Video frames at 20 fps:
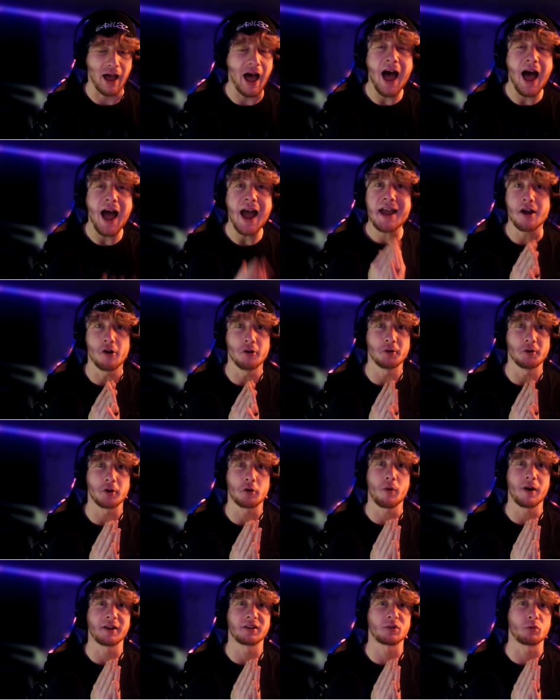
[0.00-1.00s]
I own
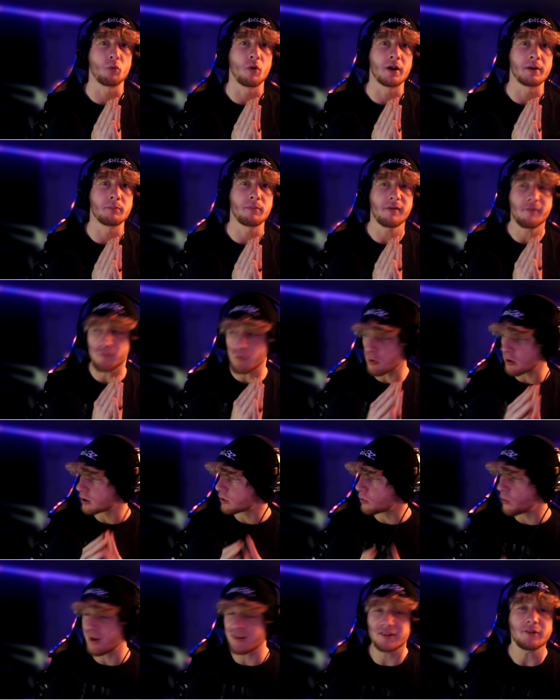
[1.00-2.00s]
a Quest one before
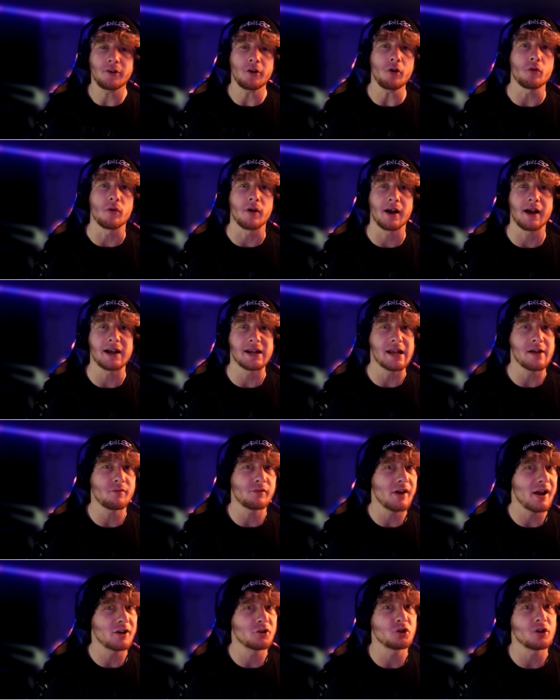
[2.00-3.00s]
a Quest two. I
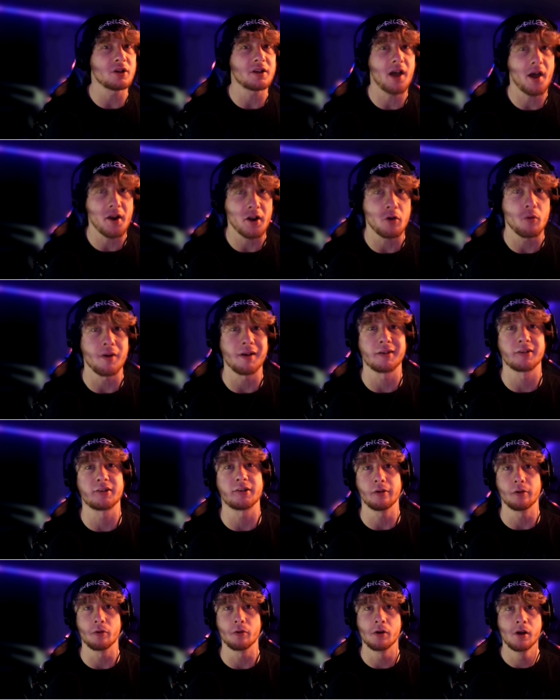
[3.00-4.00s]
never actually got a
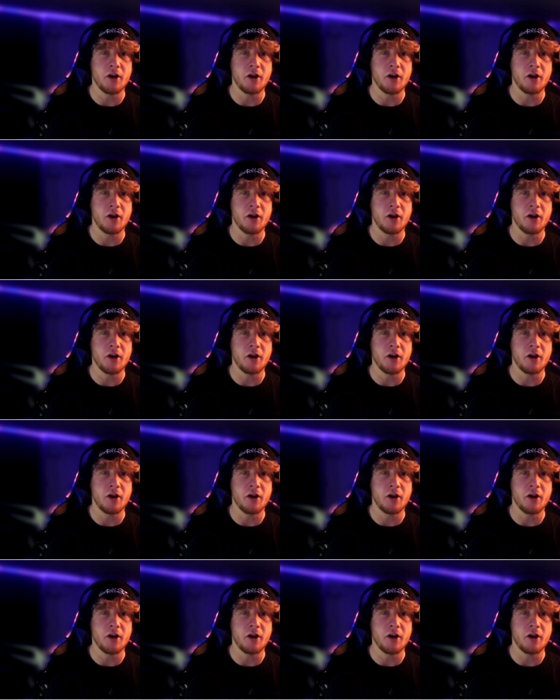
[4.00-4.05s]
Quest two.